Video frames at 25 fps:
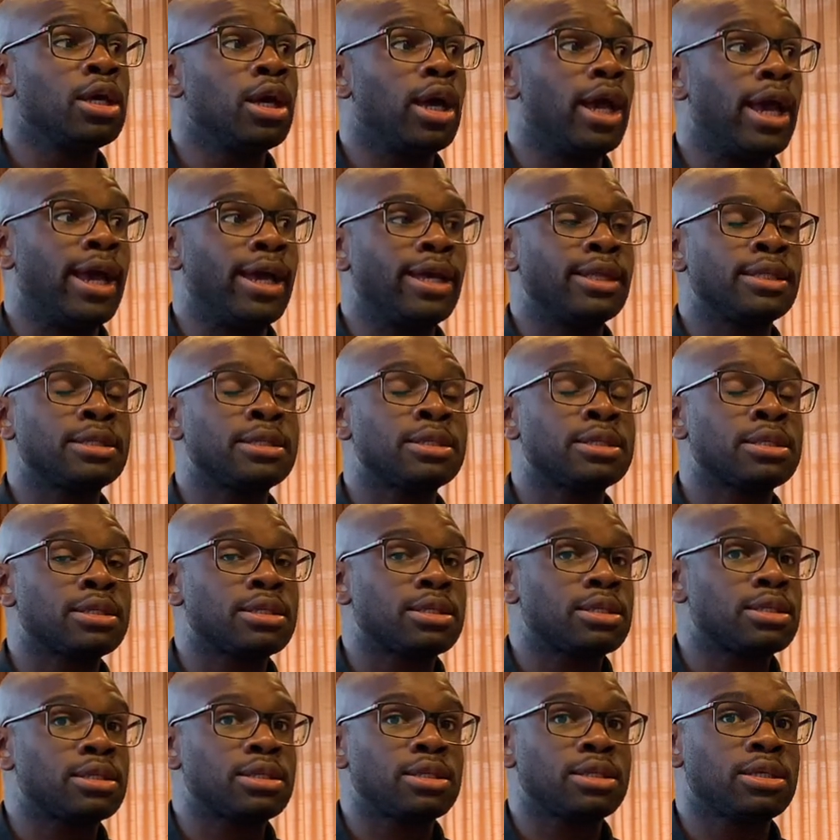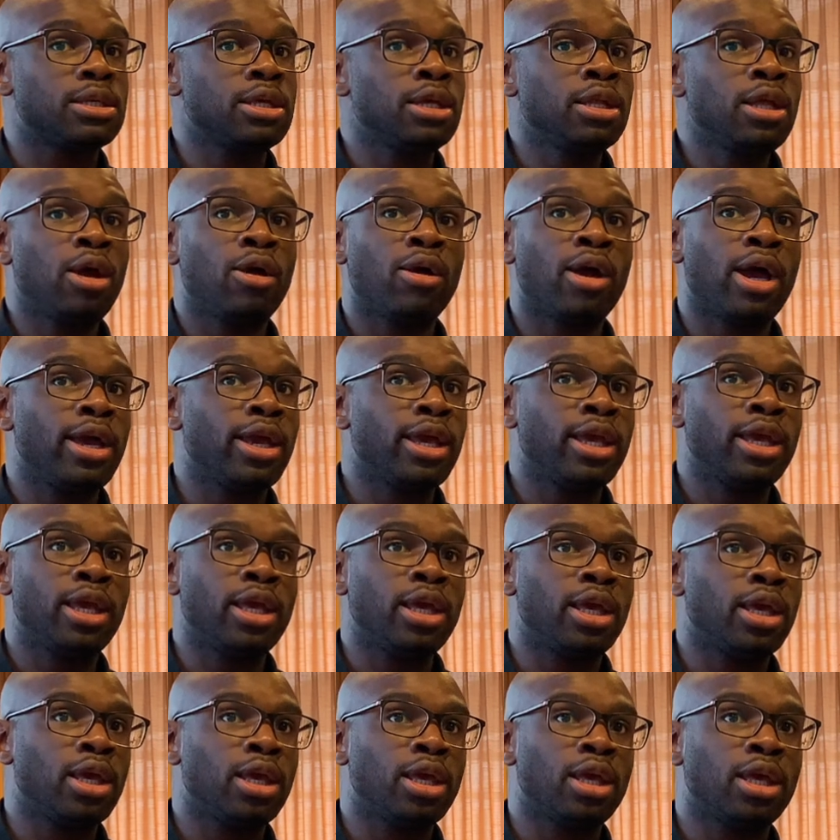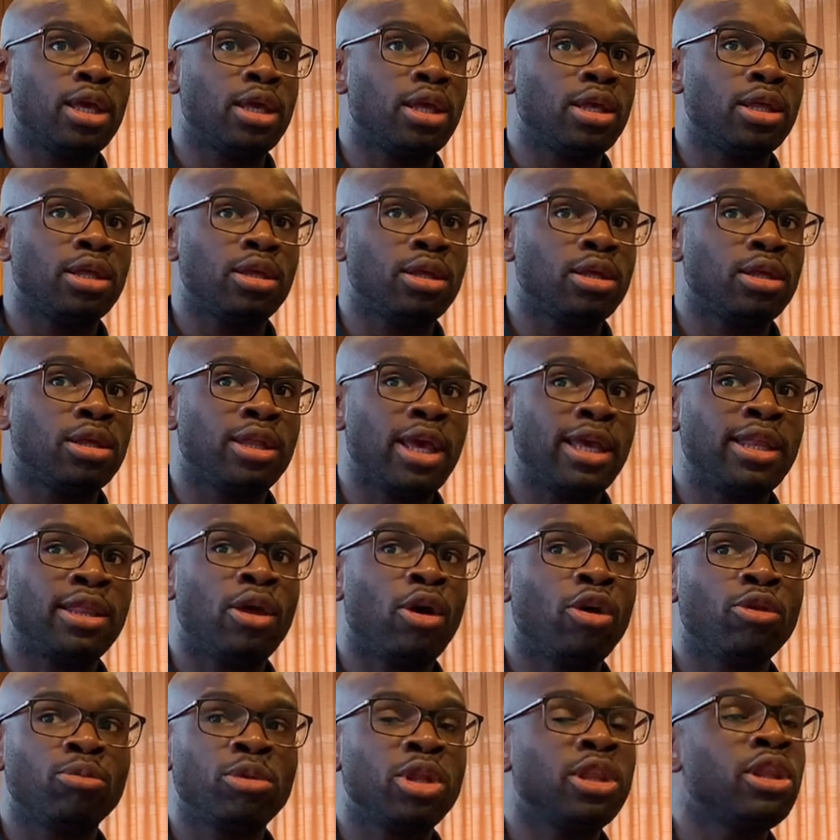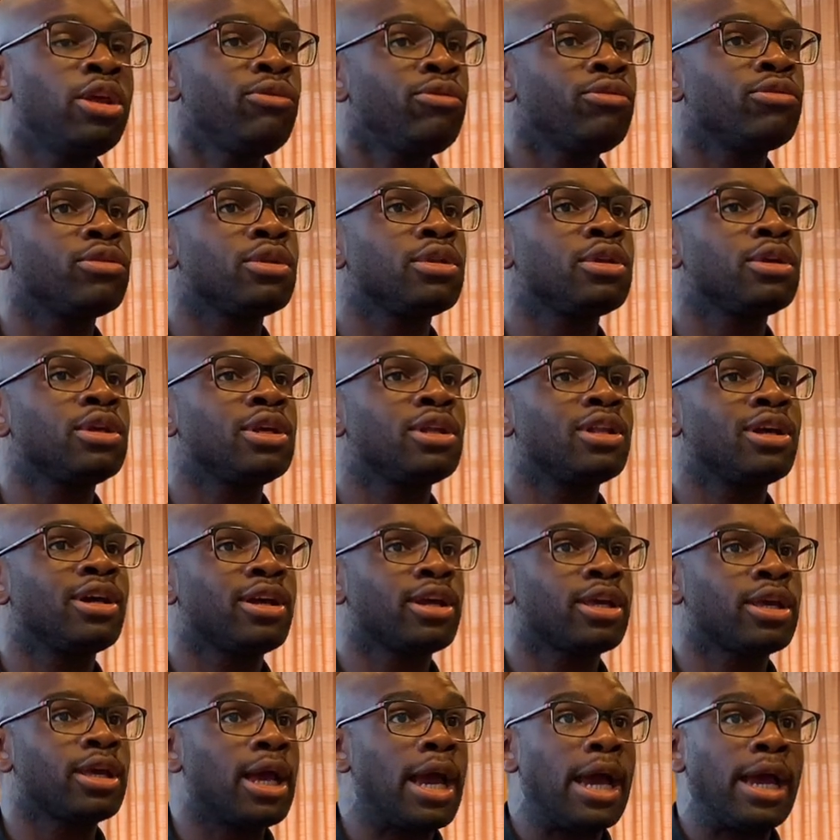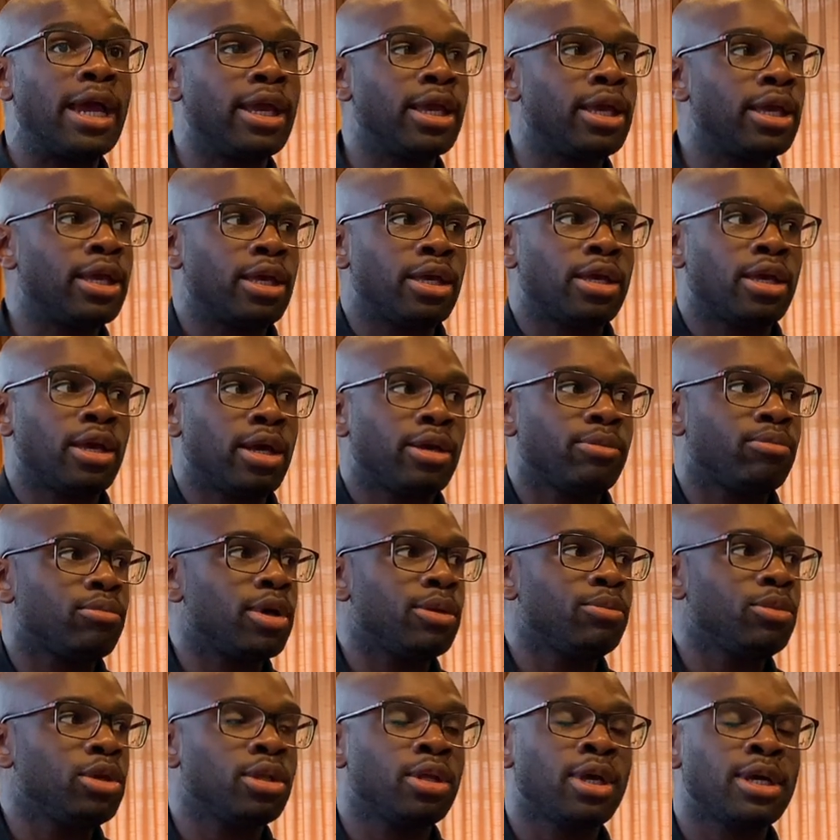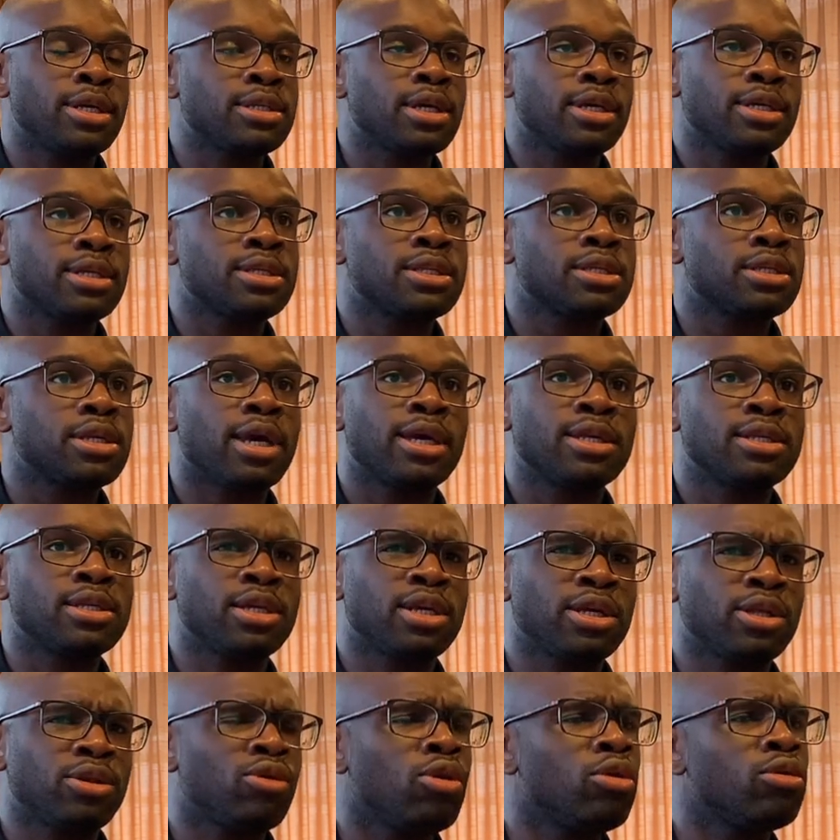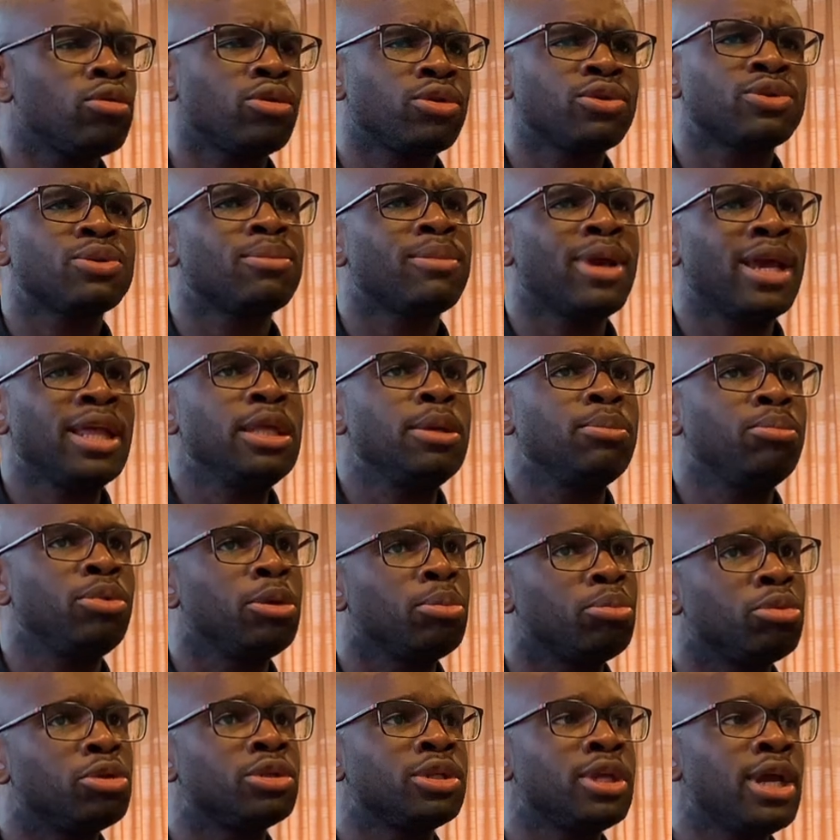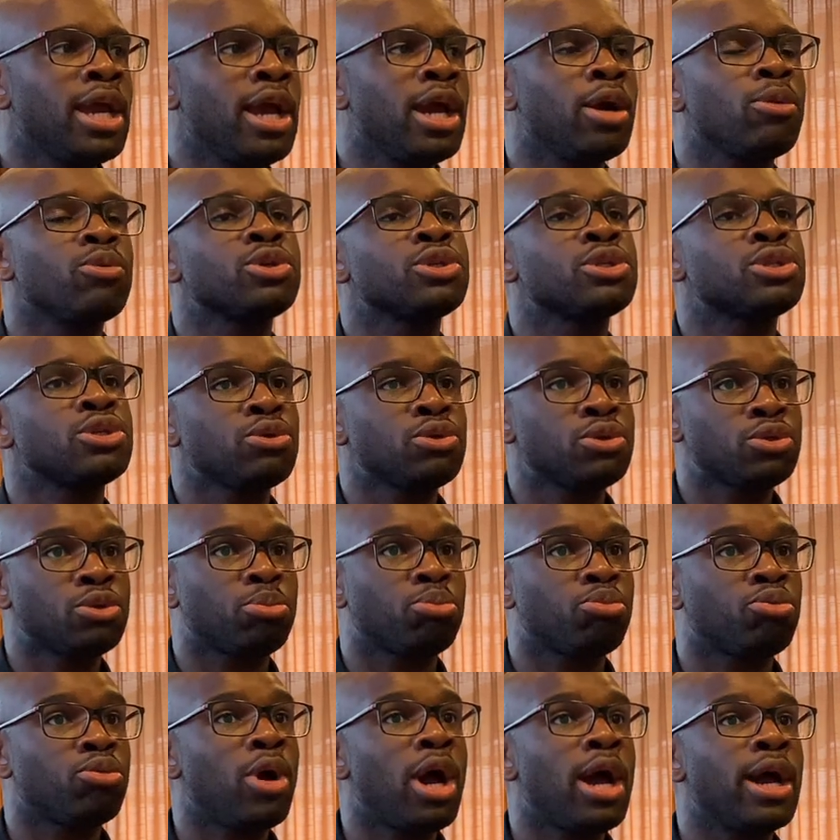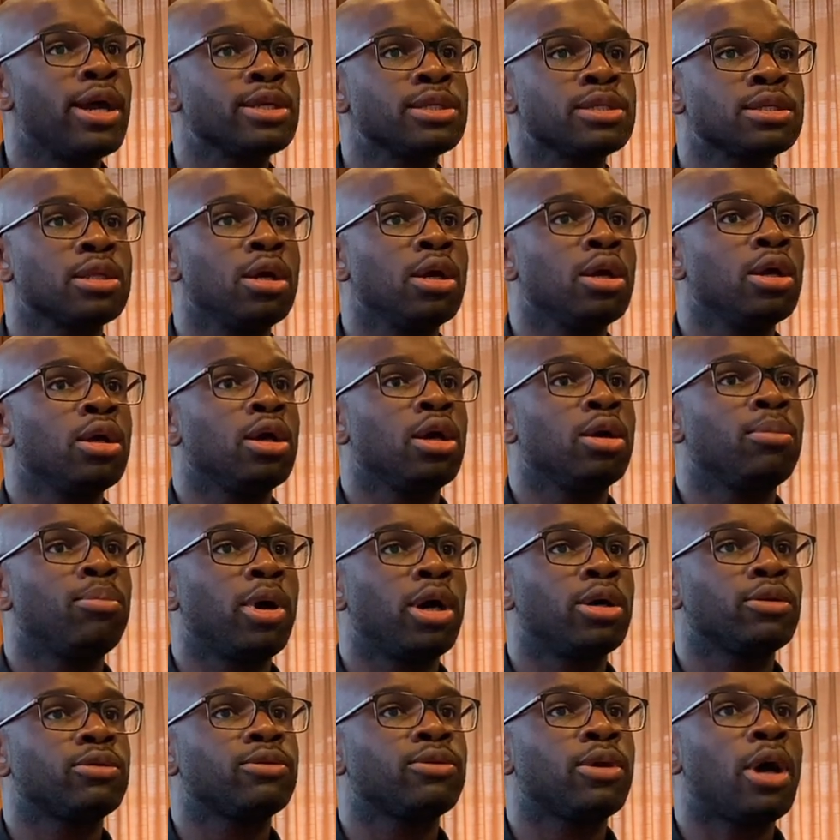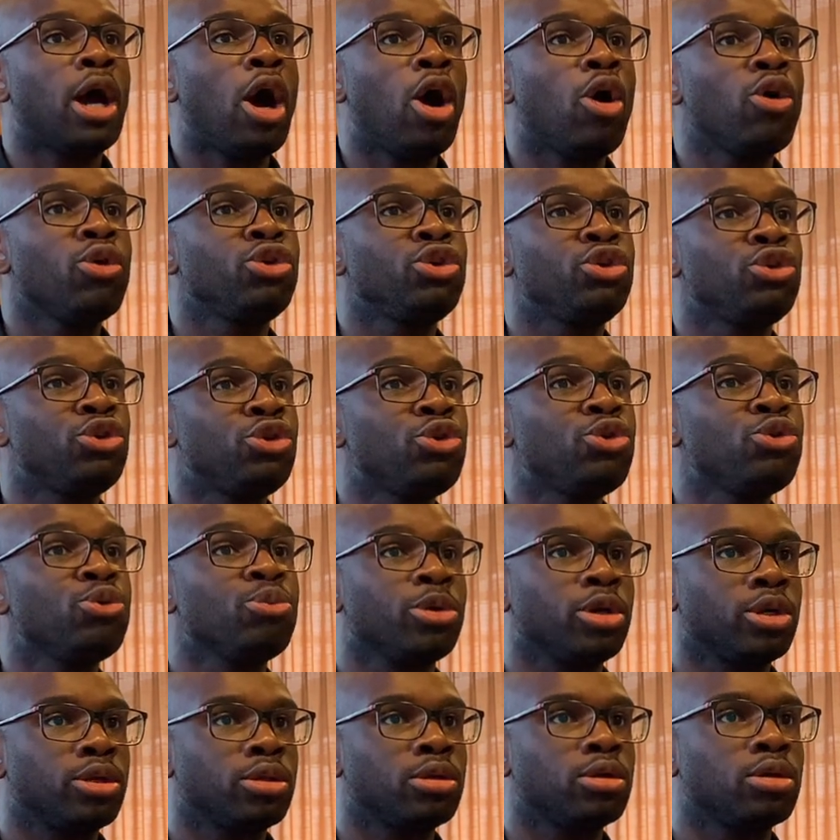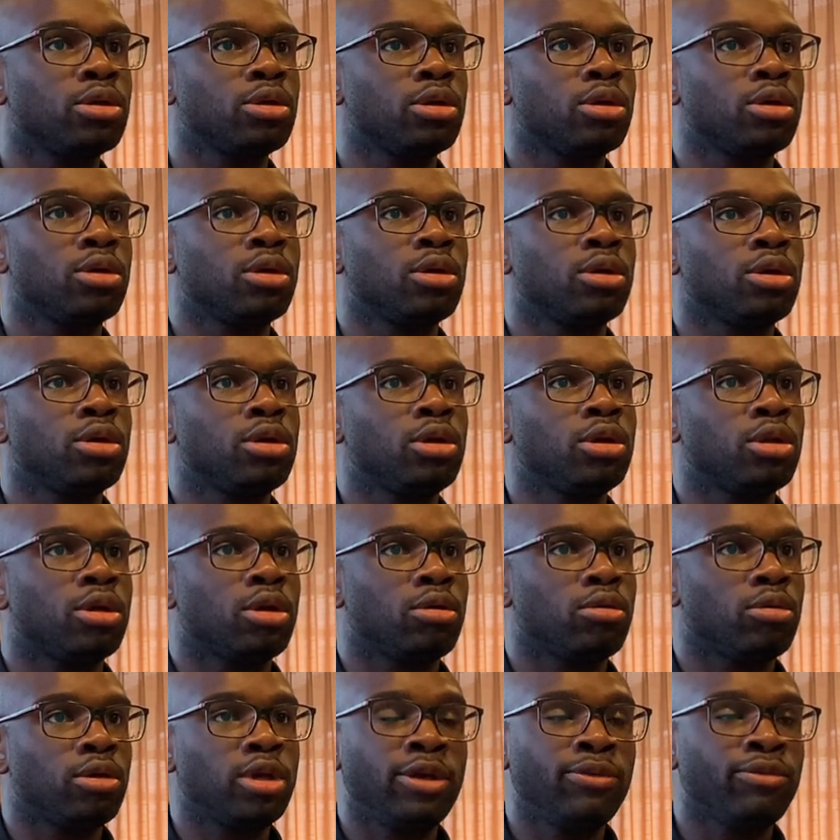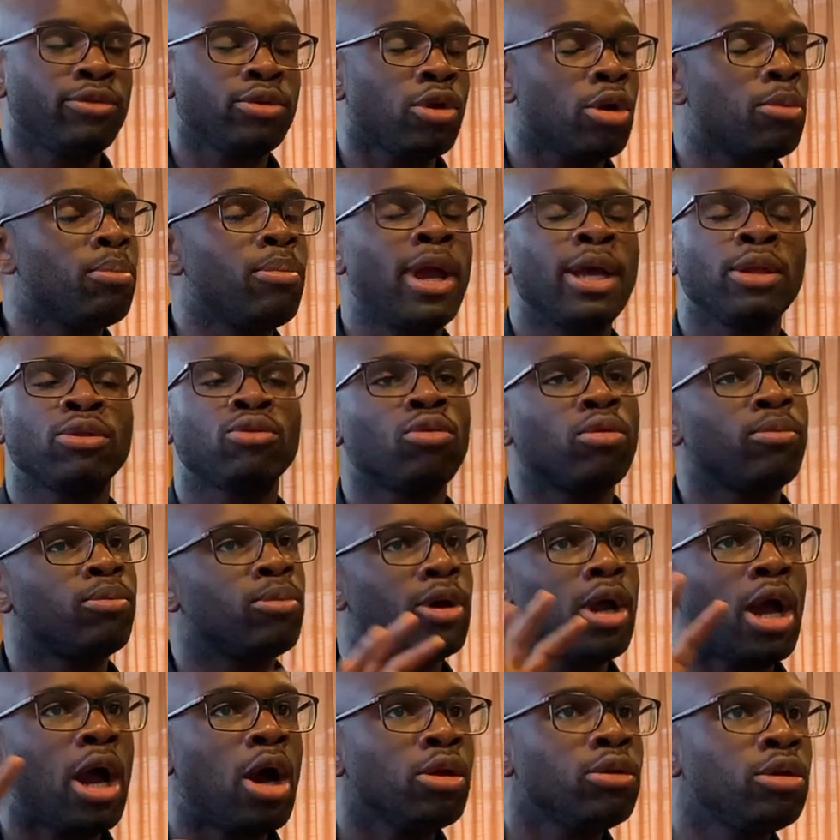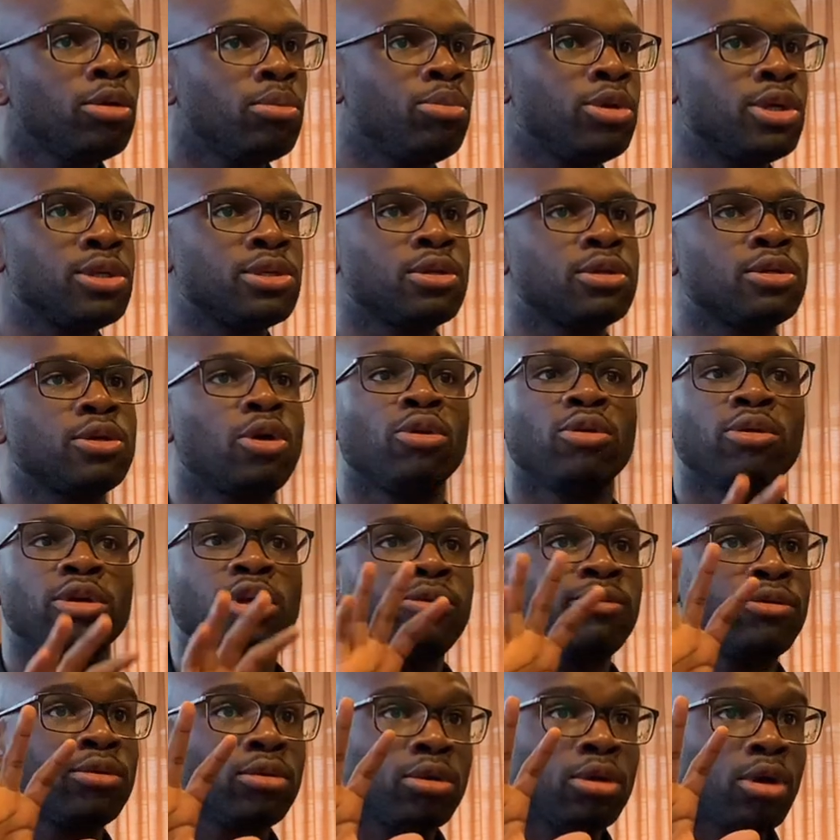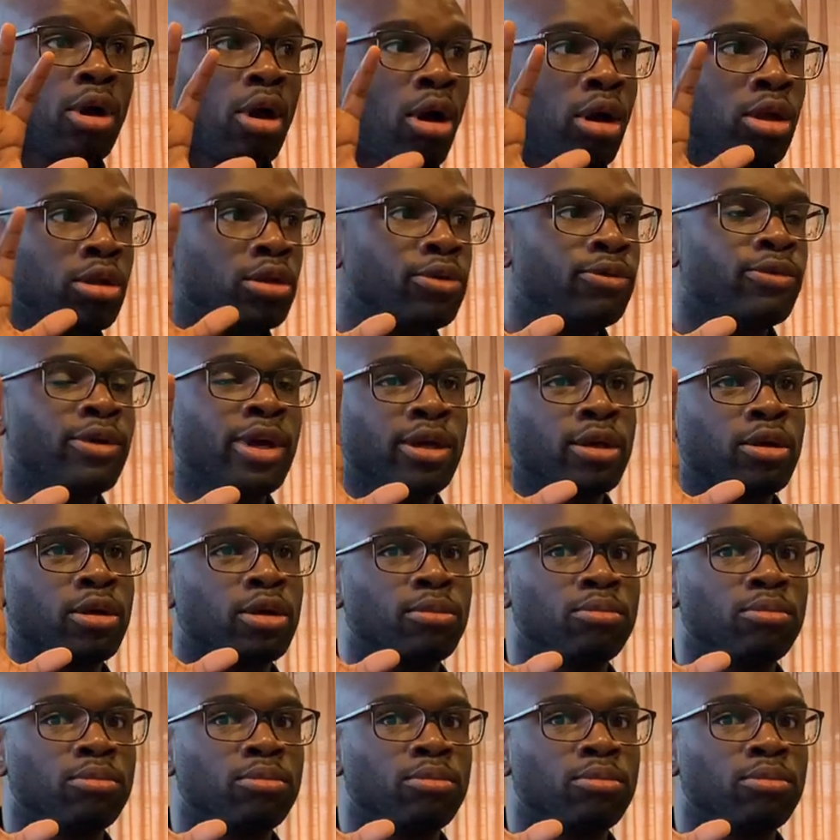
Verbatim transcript: And, you know, I, they taught me differently. Like, I, I, I mean, as I, as I told also many people there, I was so surprised about how human, you know, even compared to other business or even other like